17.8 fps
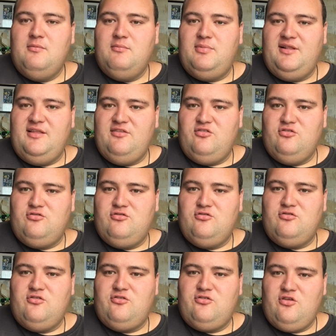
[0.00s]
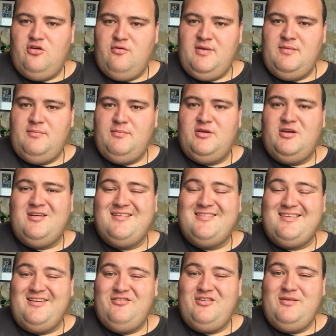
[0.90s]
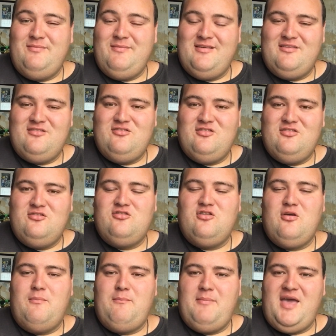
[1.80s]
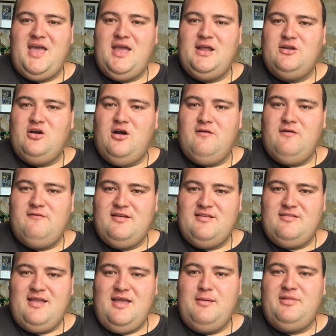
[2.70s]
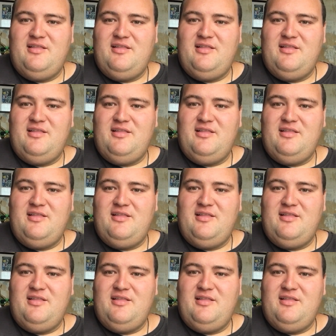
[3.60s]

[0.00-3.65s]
Please use your discernment because every message may not resonate.